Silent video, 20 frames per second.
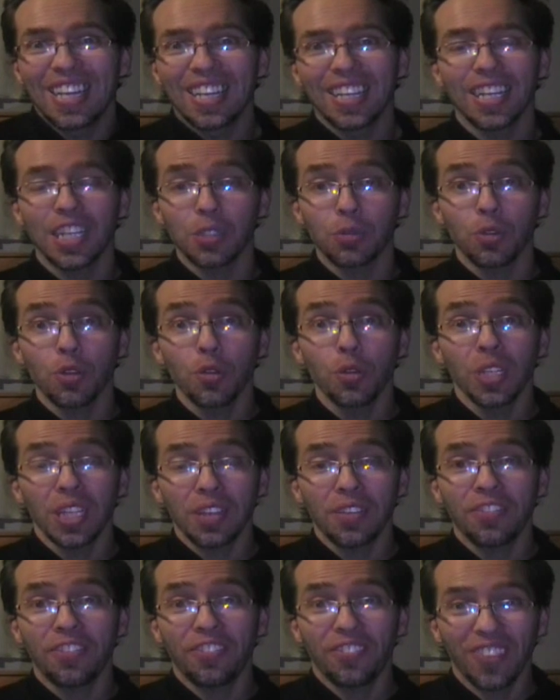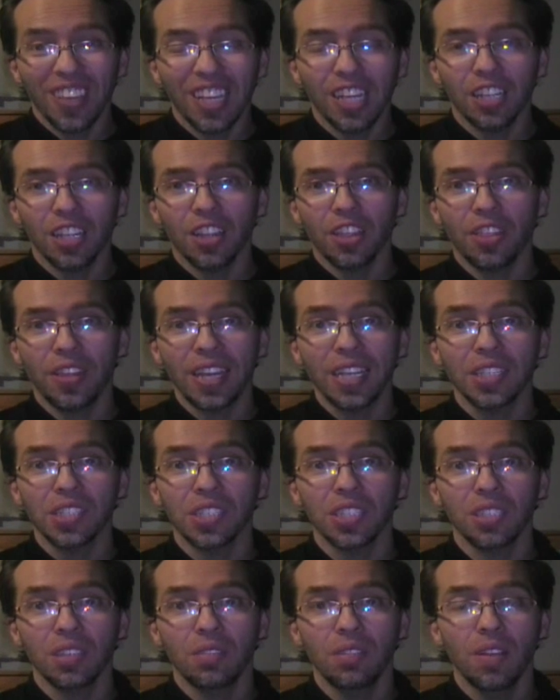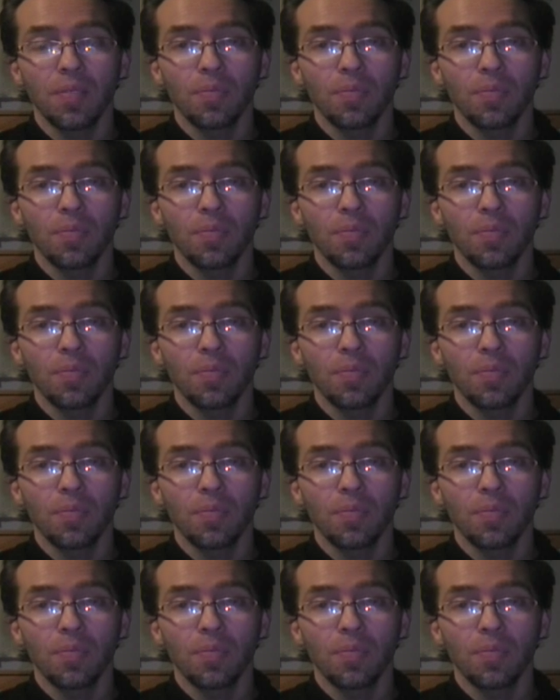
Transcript: because we really feel things